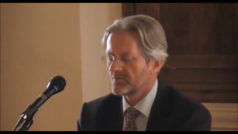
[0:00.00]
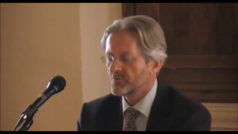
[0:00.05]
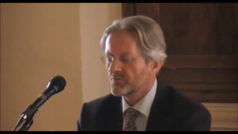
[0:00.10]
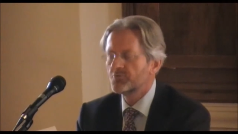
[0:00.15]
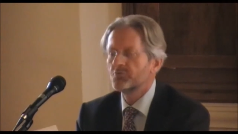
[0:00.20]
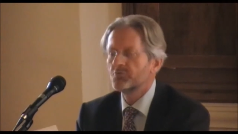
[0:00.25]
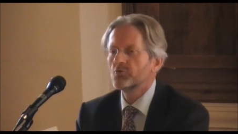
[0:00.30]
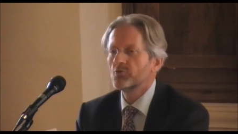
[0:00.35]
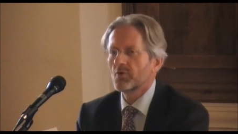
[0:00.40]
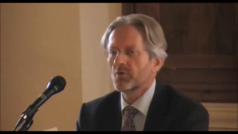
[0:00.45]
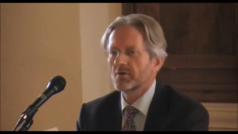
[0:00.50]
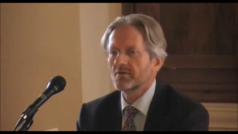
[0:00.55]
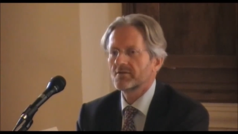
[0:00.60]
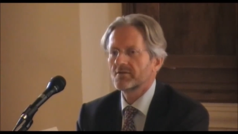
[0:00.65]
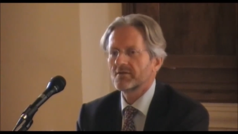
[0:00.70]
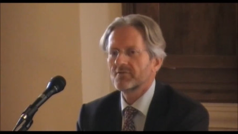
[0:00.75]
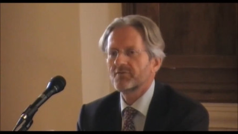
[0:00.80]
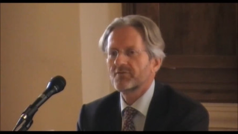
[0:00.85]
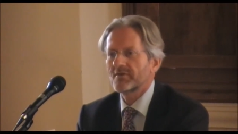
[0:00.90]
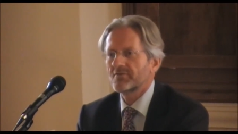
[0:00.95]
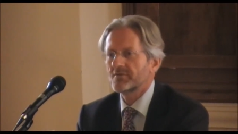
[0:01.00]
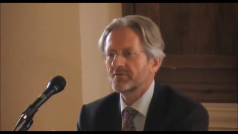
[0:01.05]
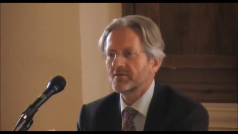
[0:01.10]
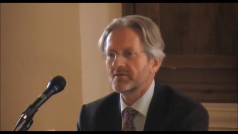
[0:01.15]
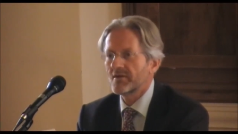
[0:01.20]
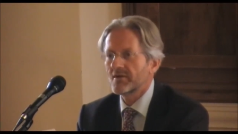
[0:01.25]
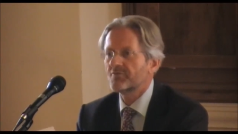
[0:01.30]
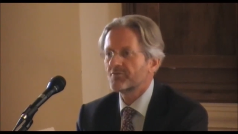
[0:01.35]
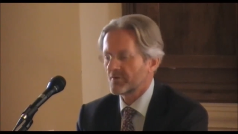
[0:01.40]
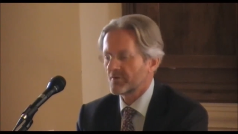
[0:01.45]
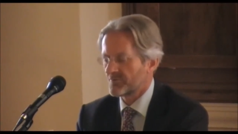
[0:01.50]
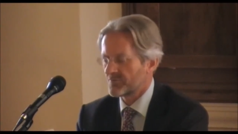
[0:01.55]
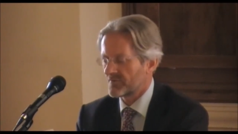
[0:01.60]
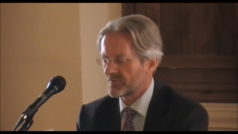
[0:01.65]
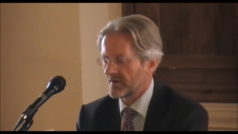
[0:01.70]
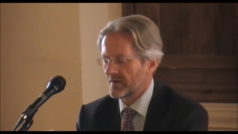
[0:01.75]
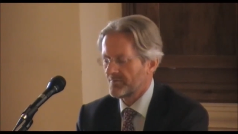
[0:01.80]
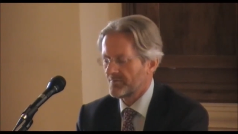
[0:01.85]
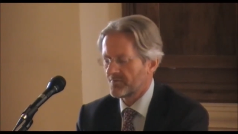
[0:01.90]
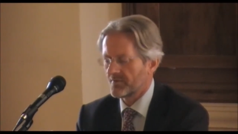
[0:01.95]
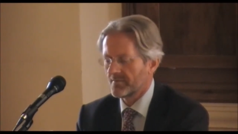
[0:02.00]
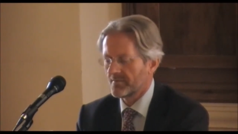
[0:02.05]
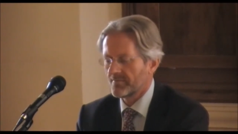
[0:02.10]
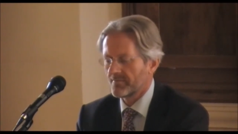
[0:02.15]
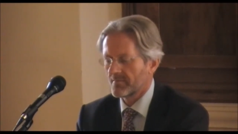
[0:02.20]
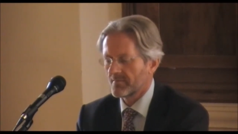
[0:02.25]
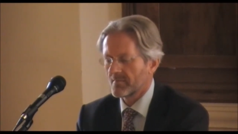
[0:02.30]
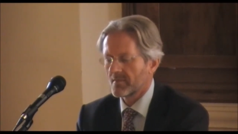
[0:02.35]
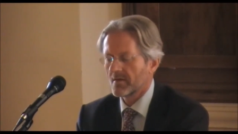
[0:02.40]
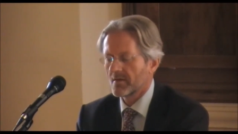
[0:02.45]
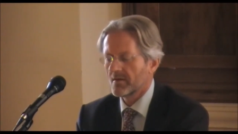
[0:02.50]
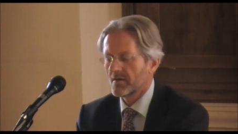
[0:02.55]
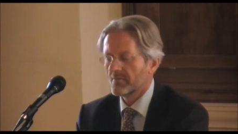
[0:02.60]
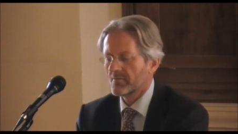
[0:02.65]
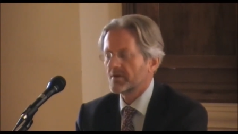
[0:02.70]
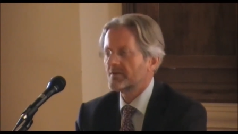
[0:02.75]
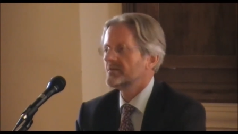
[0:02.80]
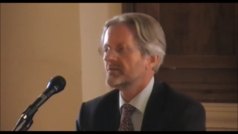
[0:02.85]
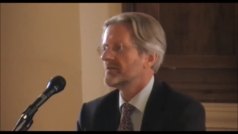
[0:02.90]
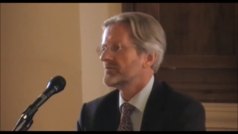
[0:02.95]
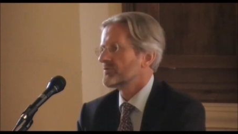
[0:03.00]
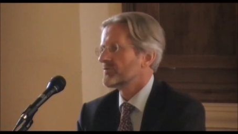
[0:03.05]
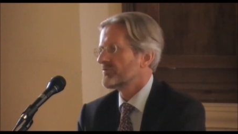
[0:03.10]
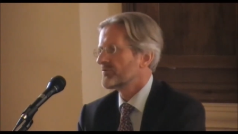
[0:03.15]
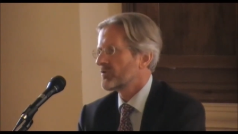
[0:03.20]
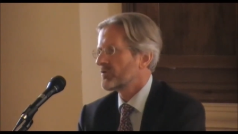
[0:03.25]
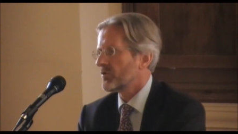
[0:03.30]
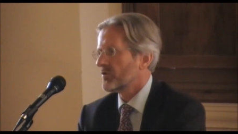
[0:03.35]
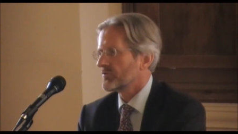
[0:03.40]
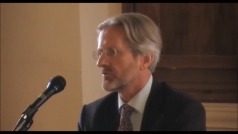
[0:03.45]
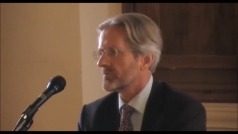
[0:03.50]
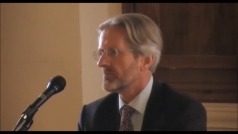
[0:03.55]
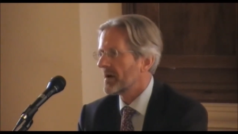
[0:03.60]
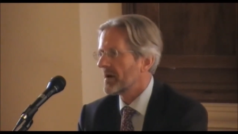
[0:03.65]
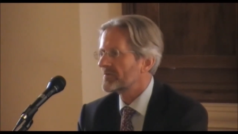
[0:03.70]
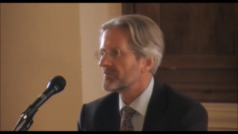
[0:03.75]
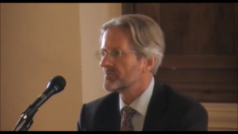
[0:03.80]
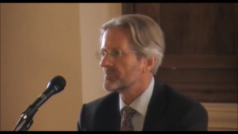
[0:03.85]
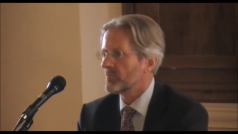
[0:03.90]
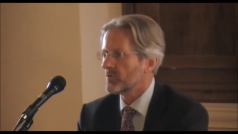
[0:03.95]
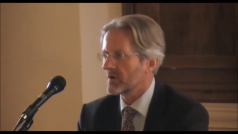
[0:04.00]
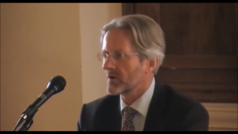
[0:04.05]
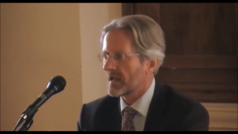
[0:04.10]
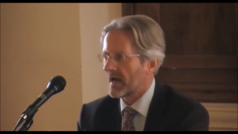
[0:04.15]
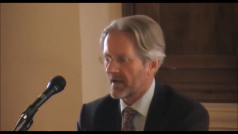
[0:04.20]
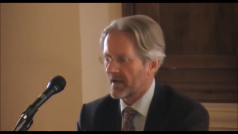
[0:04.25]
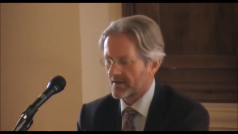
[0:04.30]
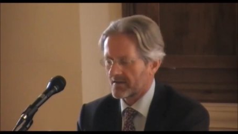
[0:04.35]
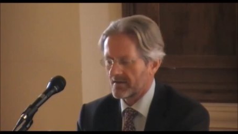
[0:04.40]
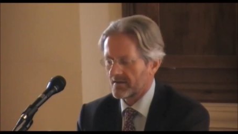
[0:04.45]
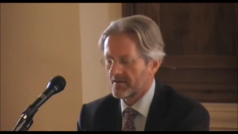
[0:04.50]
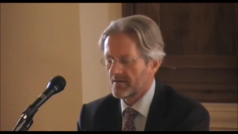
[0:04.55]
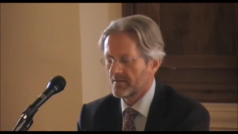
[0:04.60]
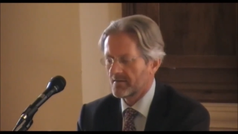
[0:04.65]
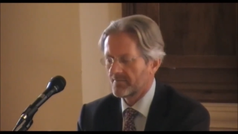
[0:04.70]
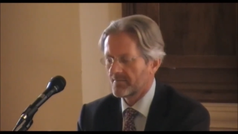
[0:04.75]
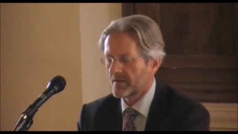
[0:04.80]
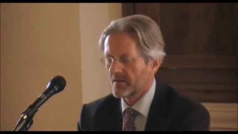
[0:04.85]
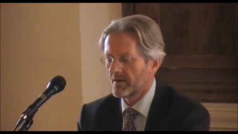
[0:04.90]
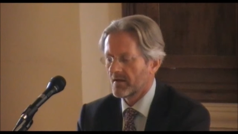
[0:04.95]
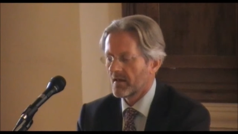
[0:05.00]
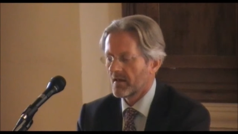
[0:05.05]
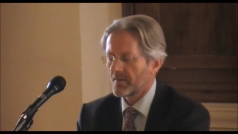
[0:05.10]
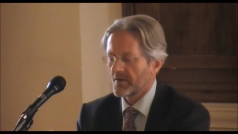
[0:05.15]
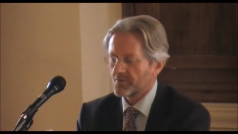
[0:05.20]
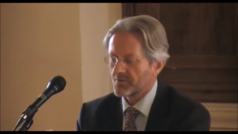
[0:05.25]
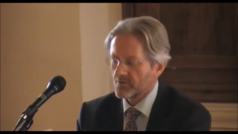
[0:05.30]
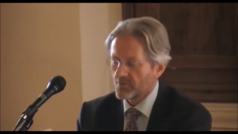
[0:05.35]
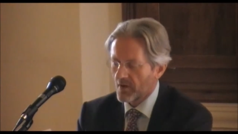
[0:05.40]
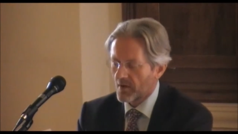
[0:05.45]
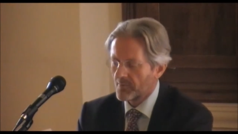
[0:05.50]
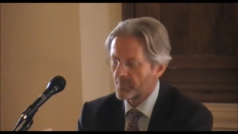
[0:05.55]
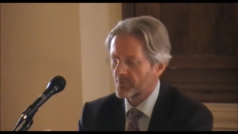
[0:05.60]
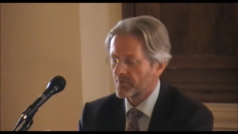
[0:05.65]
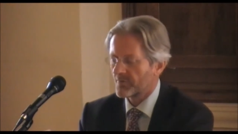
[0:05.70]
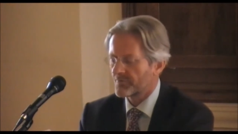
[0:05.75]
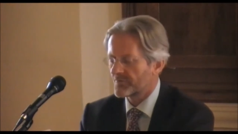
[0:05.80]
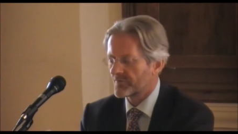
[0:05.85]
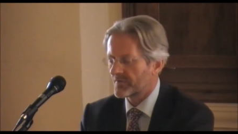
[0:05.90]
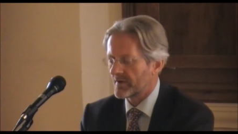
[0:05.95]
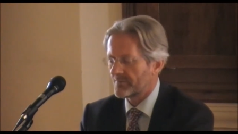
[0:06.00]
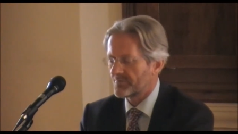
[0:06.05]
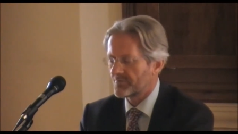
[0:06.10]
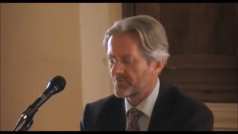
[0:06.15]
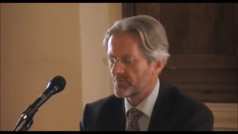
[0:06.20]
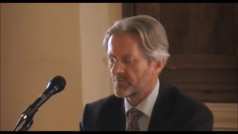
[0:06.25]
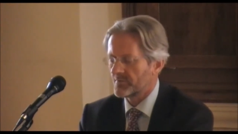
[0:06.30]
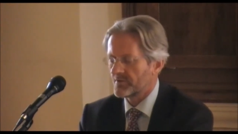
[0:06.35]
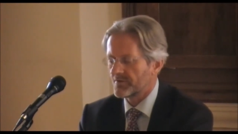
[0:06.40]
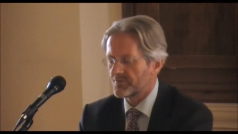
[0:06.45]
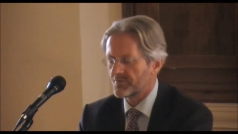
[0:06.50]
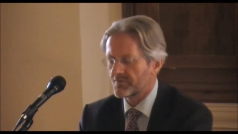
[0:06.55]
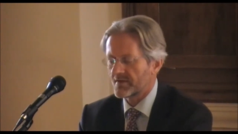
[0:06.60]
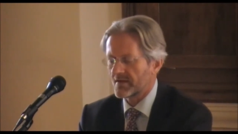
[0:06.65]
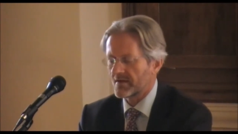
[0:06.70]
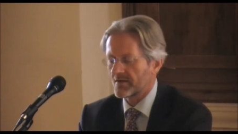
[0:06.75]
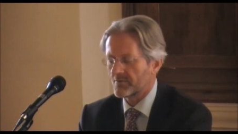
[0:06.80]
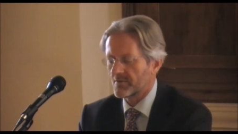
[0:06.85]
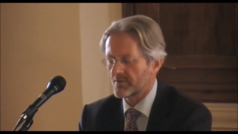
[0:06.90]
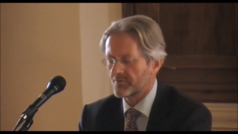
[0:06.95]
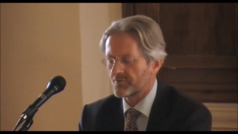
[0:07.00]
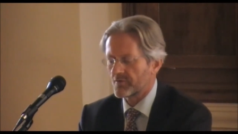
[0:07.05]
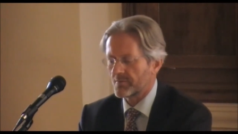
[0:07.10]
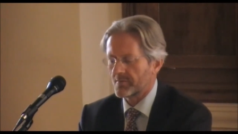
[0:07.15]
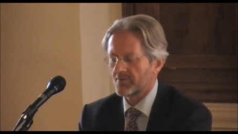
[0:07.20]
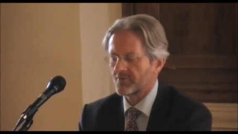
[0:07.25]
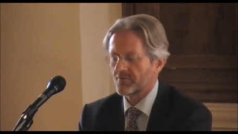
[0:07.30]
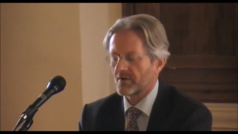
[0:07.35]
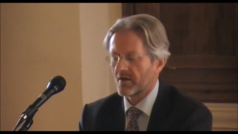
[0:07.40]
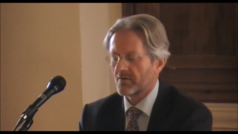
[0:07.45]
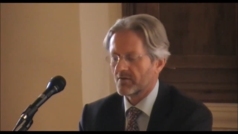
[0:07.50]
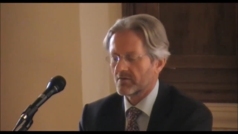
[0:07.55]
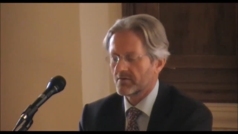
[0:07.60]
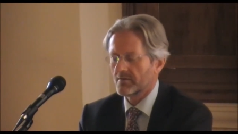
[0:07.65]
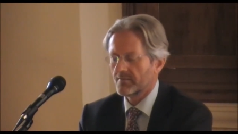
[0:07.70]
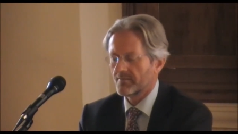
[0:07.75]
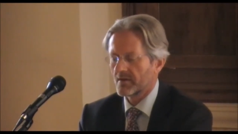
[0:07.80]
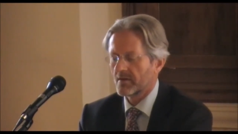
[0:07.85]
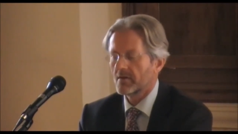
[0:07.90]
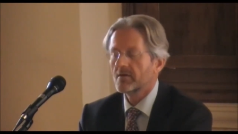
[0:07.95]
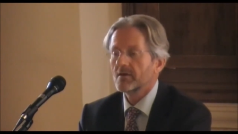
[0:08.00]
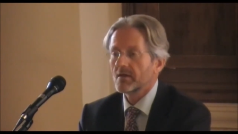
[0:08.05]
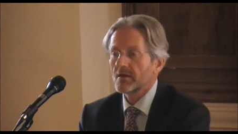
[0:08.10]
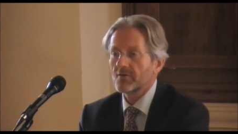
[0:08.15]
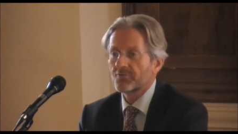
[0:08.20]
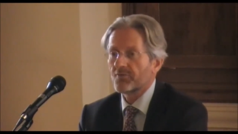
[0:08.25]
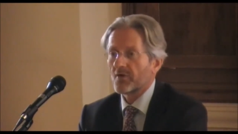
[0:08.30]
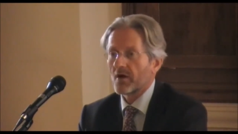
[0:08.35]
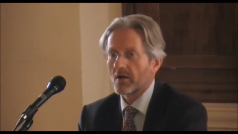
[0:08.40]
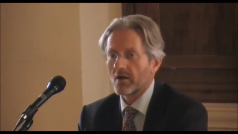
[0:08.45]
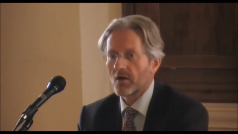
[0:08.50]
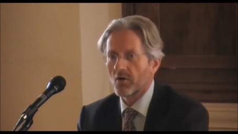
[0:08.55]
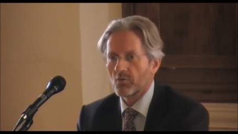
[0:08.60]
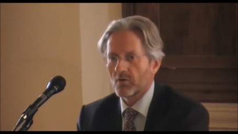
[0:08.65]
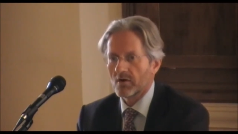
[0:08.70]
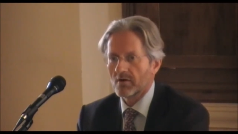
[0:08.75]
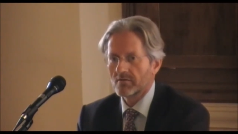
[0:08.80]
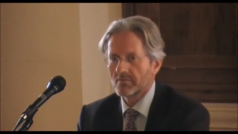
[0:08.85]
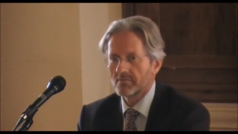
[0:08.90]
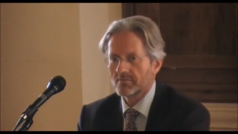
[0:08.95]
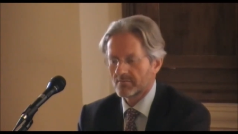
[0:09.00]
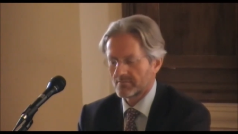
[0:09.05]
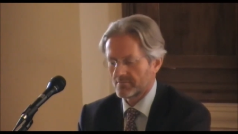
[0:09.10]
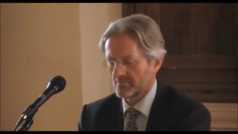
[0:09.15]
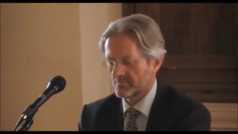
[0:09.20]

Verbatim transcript: to 250 different scripts, but it is of course much more likely that the number of scripts to be distinguished from each other is far lower.